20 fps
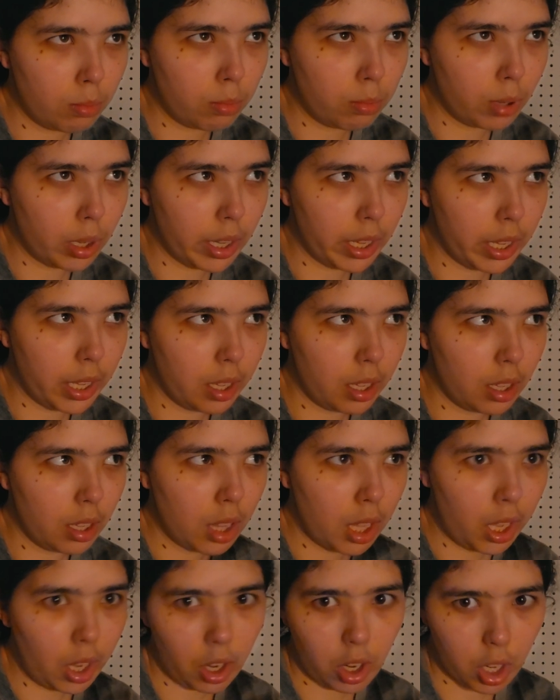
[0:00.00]
but
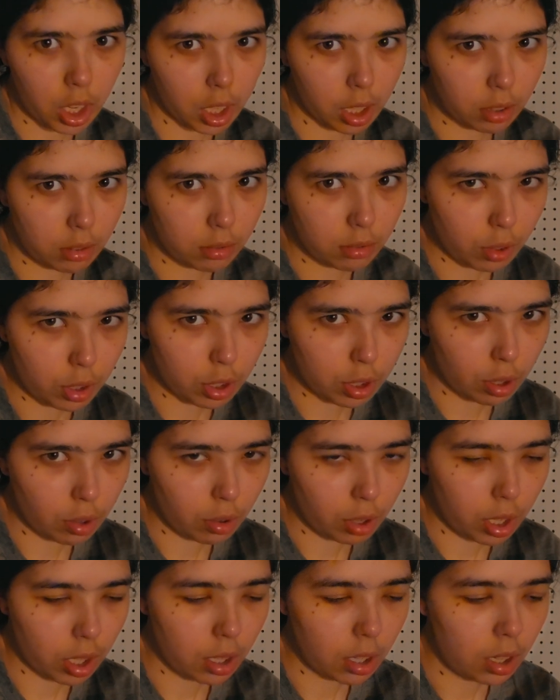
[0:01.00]
they are Jewish
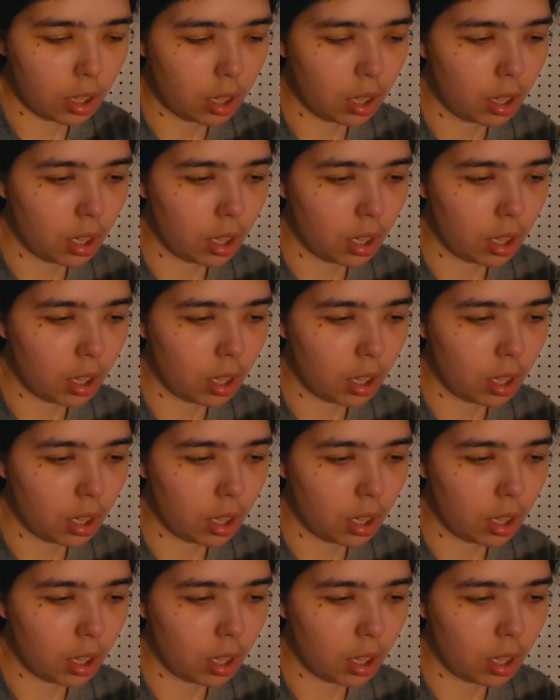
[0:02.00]
coded,